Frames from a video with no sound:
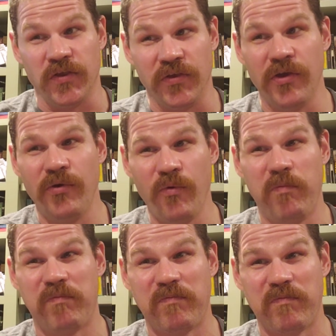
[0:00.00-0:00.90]
You
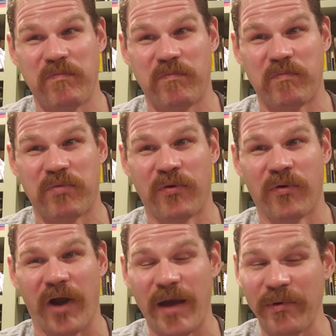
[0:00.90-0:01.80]

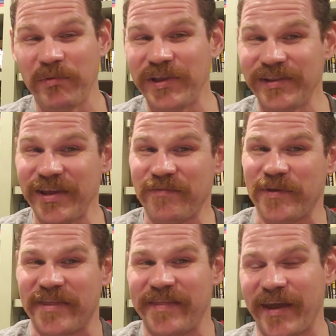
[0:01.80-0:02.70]
probably live
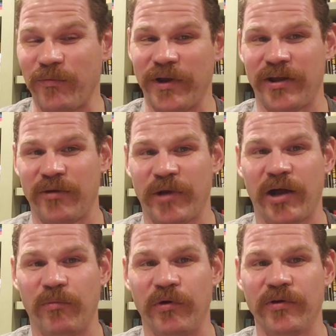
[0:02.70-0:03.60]
within that
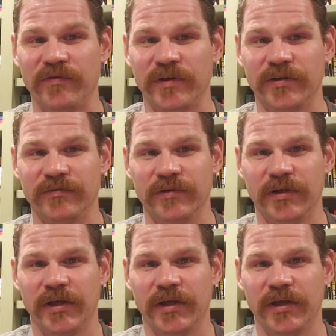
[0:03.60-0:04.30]
100-mile border zone.